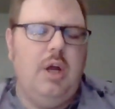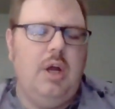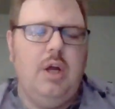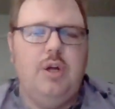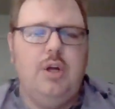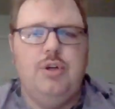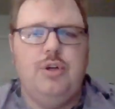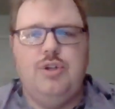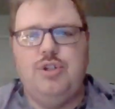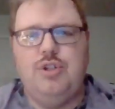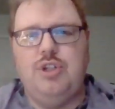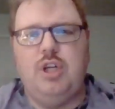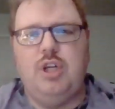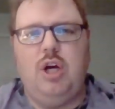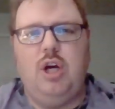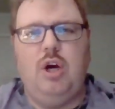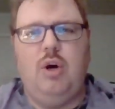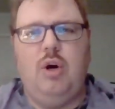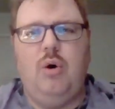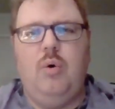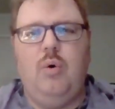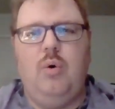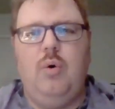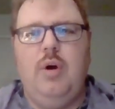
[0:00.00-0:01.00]

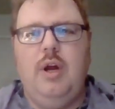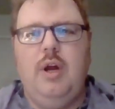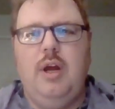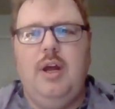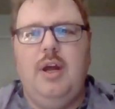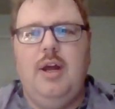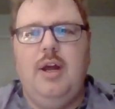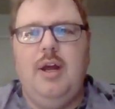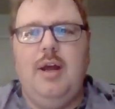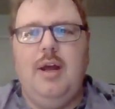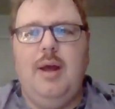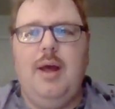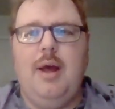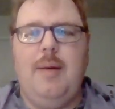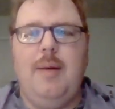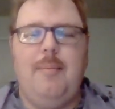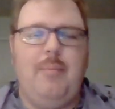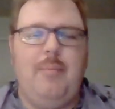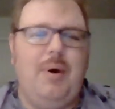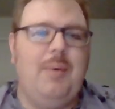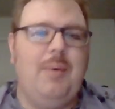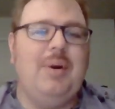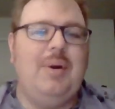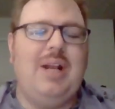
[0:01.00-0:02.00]
So,
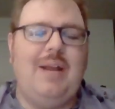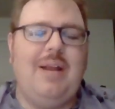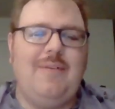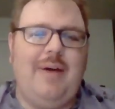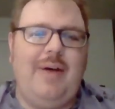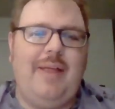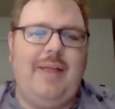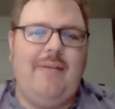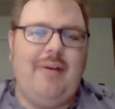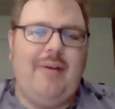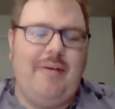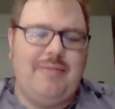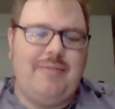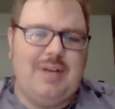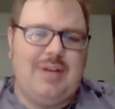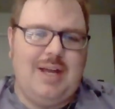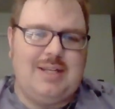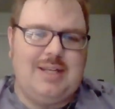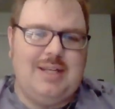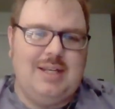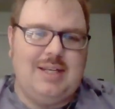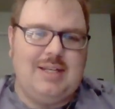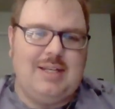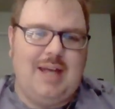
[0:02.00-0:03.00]
when they finally wrap
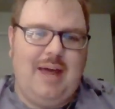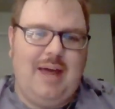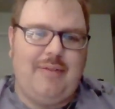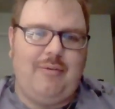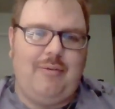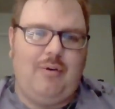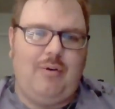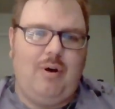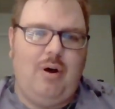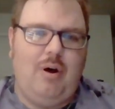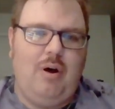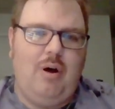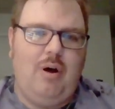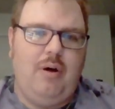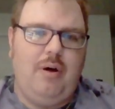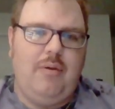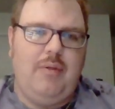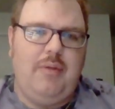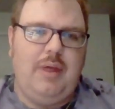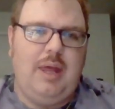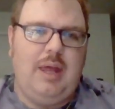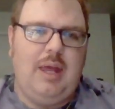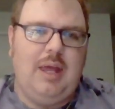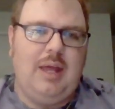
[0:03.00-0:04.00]
testing, after all
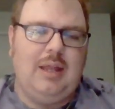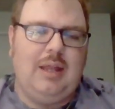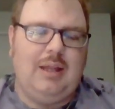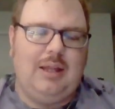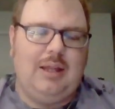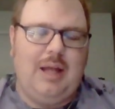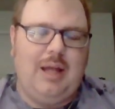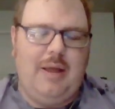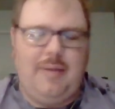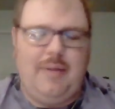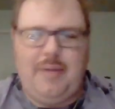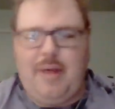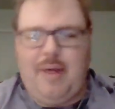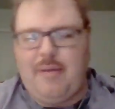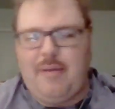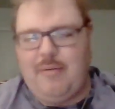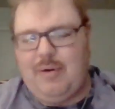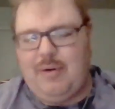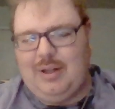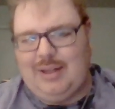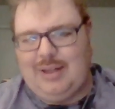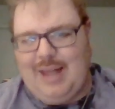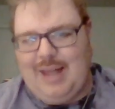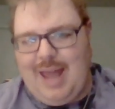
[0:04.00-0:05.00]
the uh,
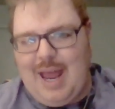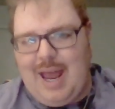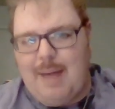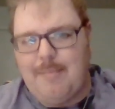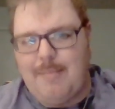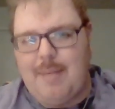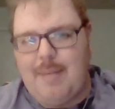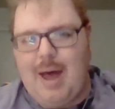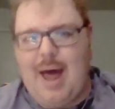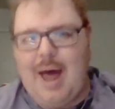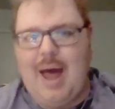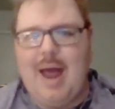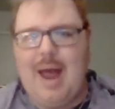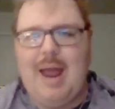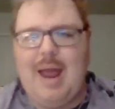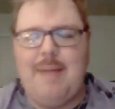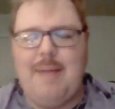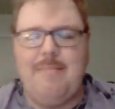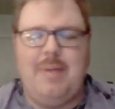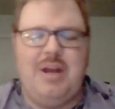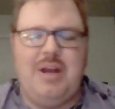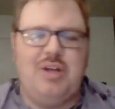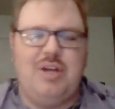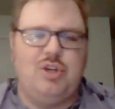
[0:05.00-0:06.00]
after a
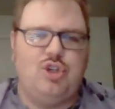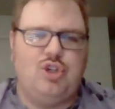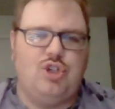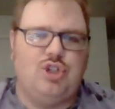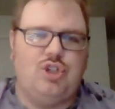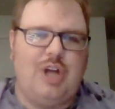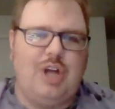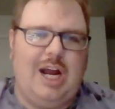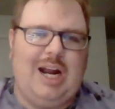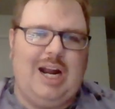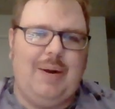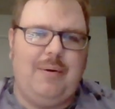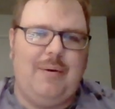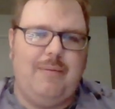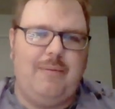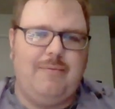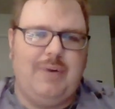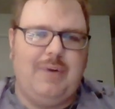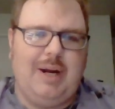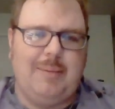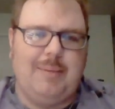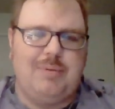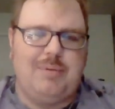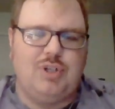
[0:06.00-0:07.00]
landmine being shot at with
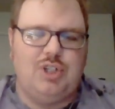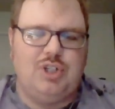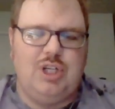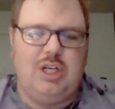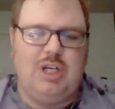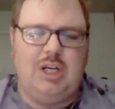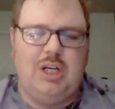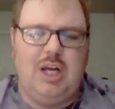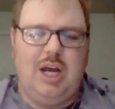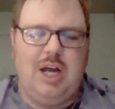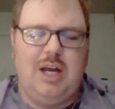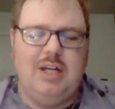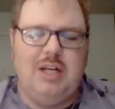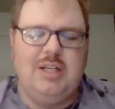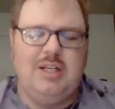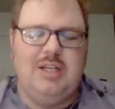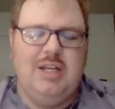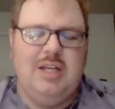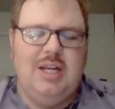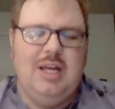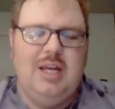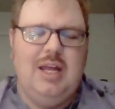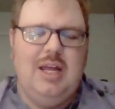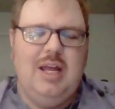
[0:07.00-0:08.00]
a freaking machine gun,
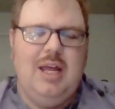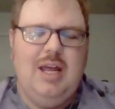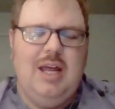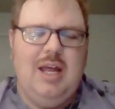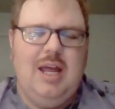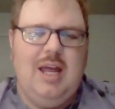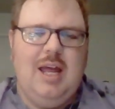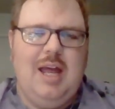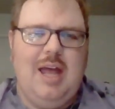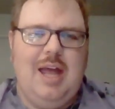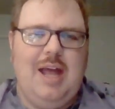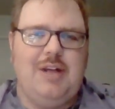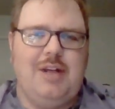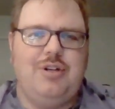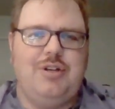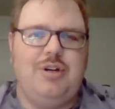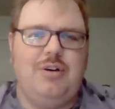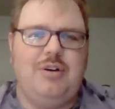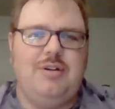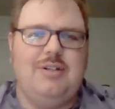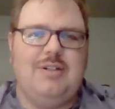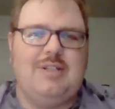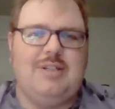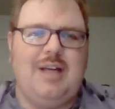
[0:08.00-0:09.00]
it
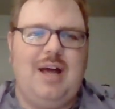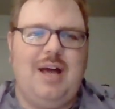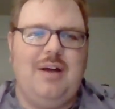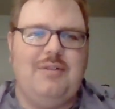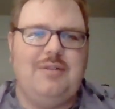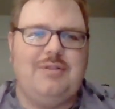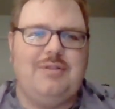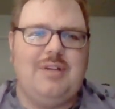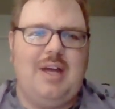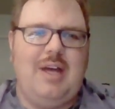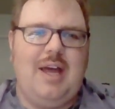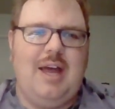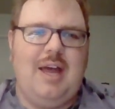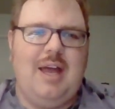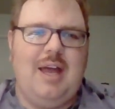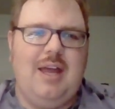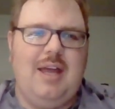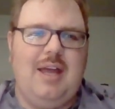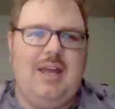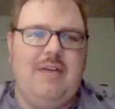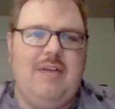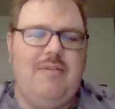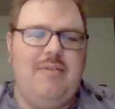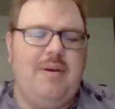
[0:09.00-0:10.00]
turns out,
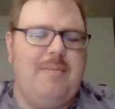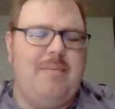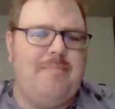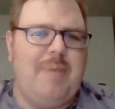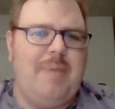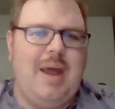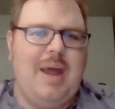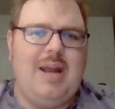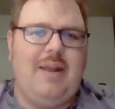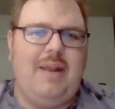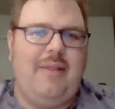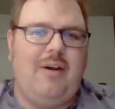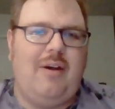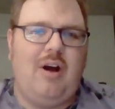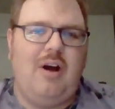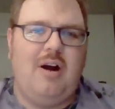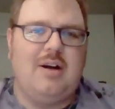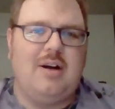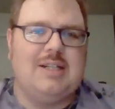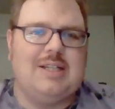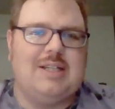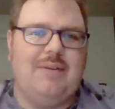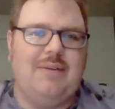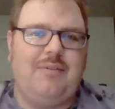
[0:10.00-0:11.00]
even abandoned the
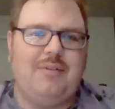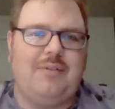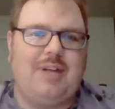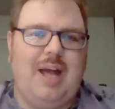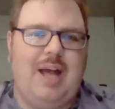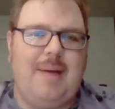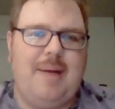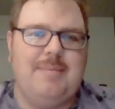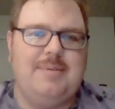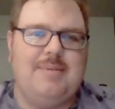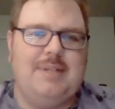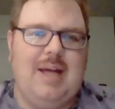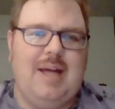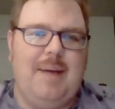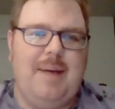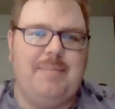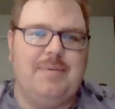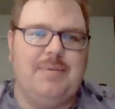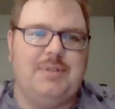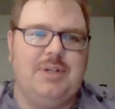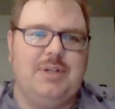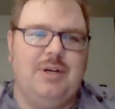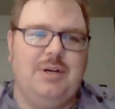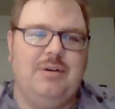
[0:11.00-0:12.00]
car several times in the
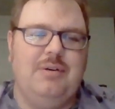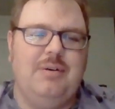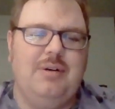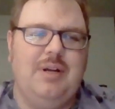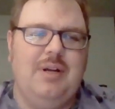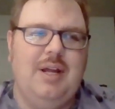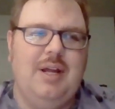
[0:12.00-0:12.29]
episode,